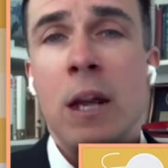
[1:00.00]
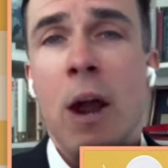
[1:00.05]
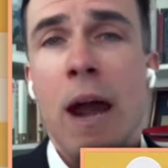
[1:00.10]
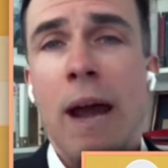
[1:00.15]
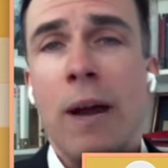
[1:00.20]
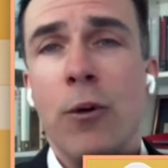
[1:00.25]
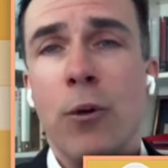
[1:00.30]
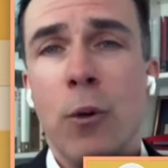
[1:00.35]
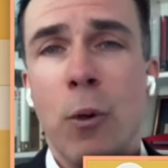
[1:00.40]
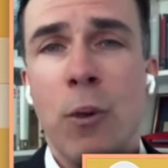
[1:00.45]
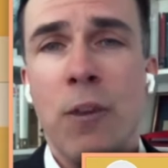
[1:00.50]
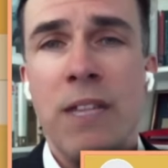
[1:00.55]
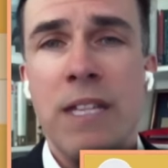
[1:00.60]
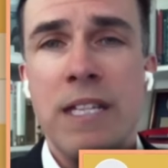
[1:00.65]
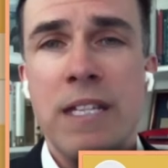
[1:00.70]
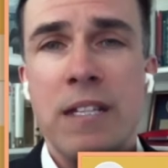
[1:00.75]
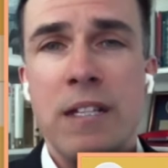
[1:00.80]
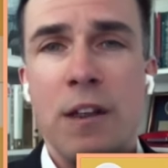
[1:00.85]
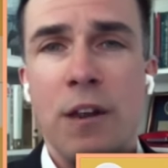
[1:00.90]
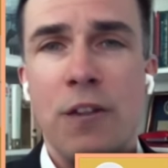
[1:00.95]
you know, I don't know what the
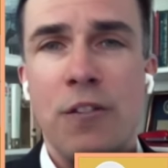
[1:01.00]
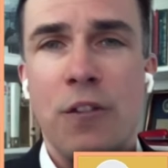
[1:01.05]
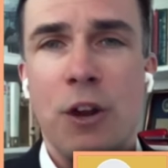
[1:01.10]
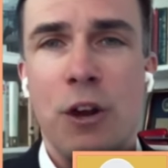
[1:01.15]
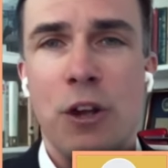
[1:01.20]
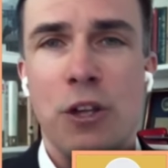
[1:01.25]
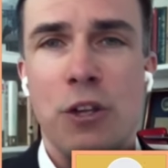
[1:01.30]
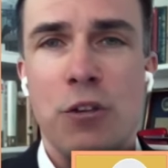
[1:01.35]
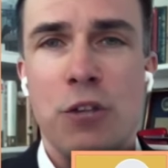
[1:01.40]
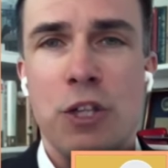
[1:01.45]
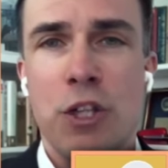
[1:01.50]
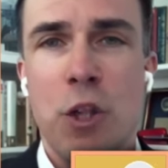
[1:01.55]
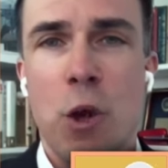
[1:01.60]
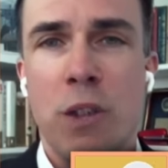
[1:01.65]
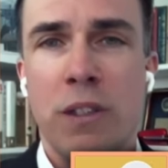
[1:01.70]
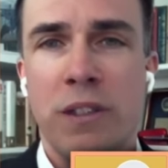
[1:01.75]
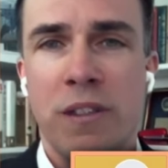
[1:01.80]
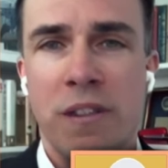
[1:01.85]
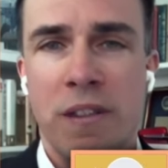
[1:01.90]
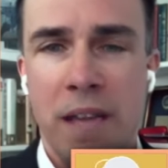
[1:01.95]
details are because you just told us.